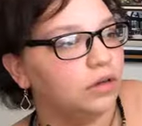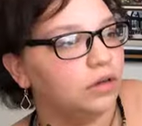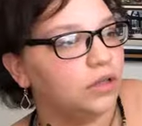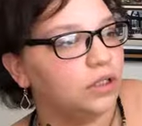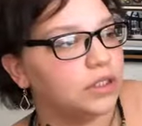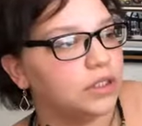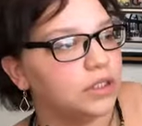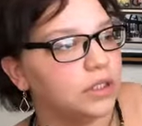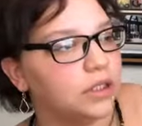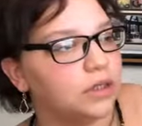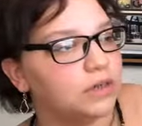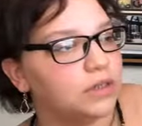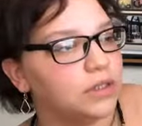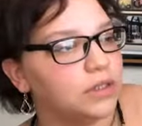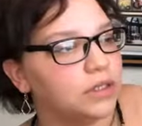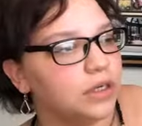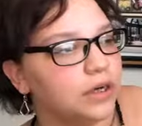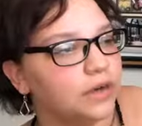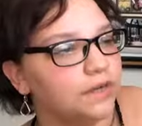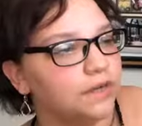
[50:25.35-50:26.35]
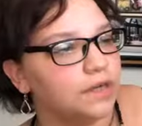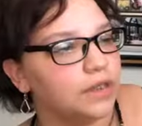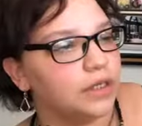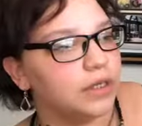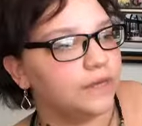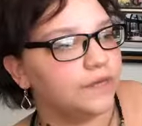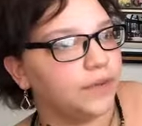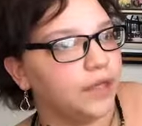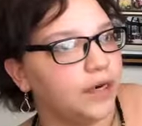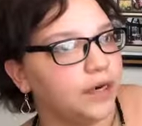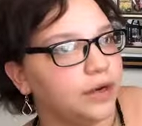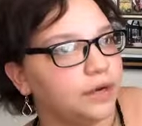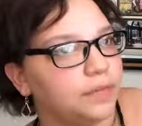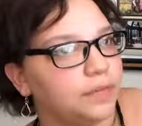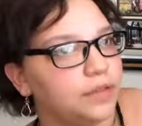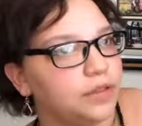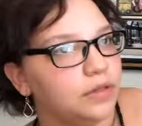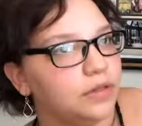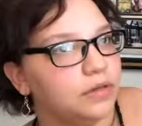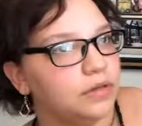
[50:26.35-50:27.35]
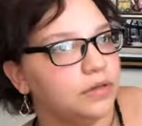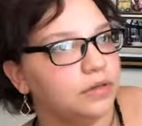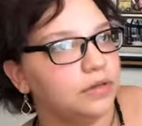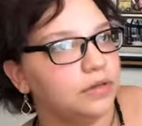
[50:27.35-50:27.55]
Let's close stuff, see if that helps.